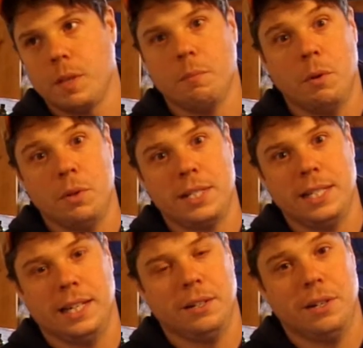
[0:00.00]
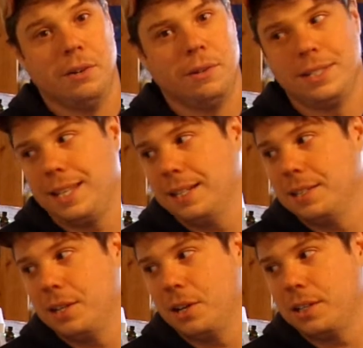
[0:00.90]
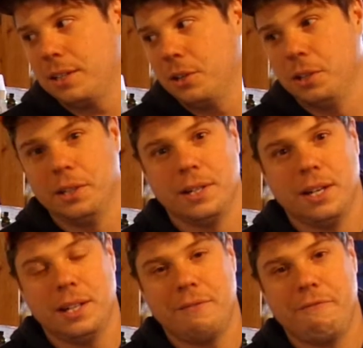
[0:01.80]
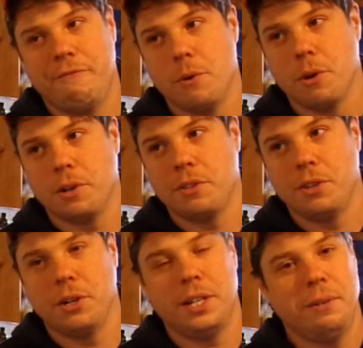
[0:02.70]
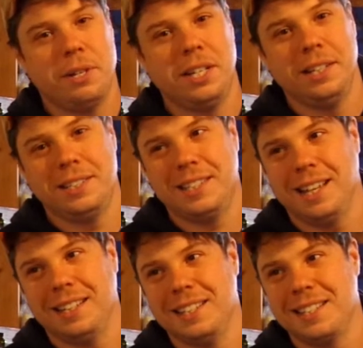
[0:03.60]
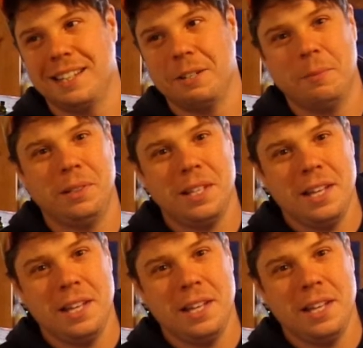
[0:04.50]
But we'll see. I don't know. It's getting dark earlier now, like 4:30, which is kind of terrible.